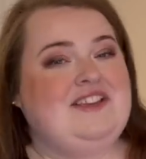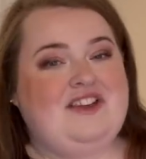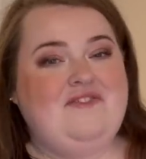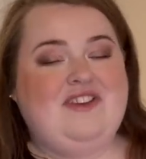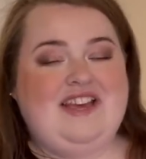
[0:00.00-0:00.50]

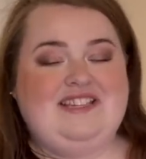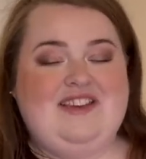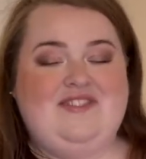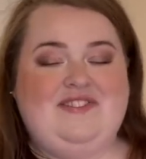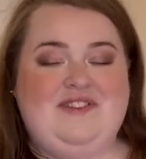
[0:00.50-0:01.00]
Don't forget to
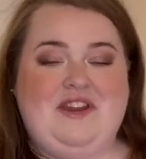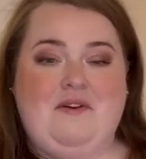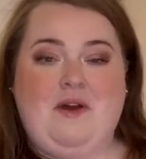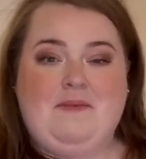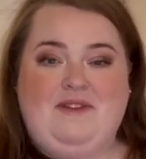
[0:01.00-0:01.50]
give this
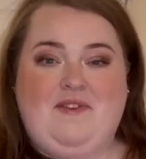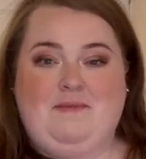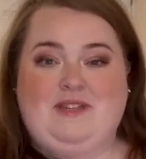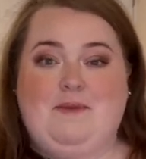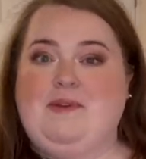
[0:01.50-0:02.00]
video a big
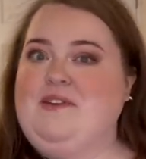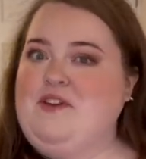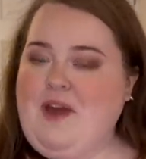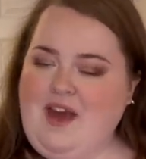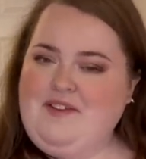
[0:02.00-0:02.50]
thumbs up. And if
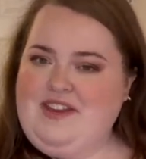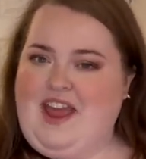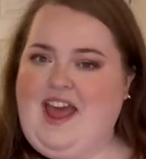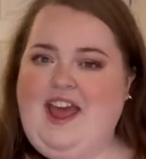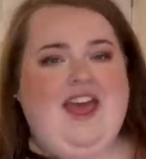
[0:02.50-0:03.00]
you haven't
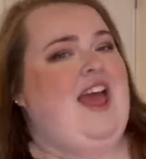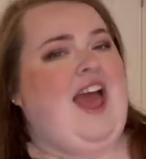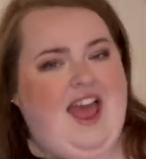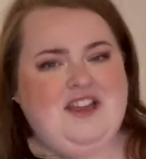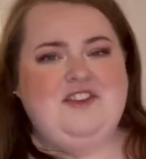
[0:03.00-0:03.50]
yet,
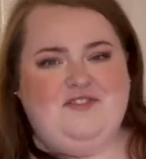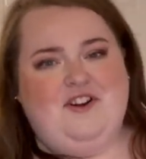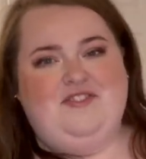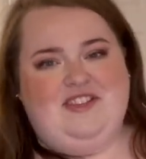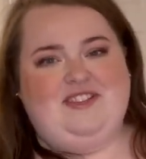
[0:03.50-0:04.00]
and you've
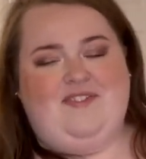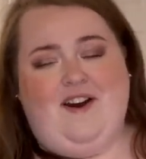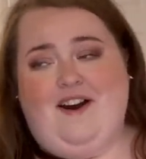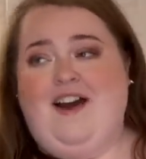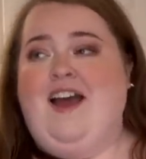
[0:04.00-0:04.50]
gotten this
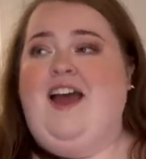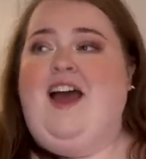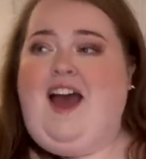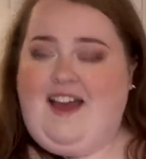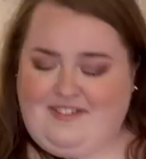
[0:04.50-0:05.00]
far,
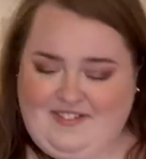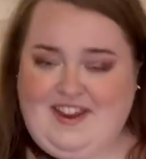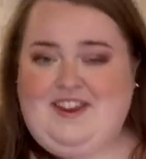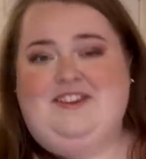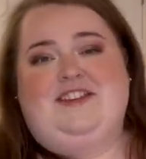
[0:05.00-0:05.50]
I
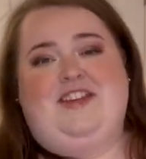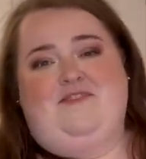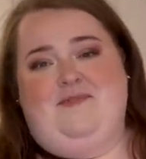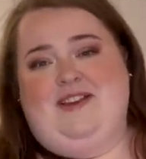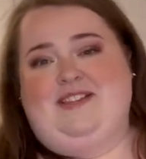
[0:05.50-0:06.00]
think you should
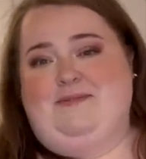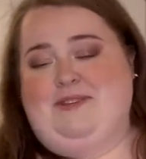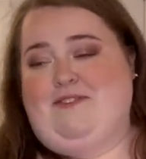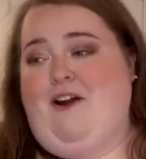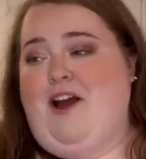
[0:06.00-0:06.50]
give me a
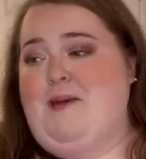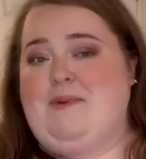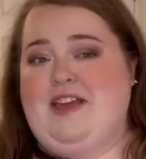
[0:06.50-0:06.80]
subscribe.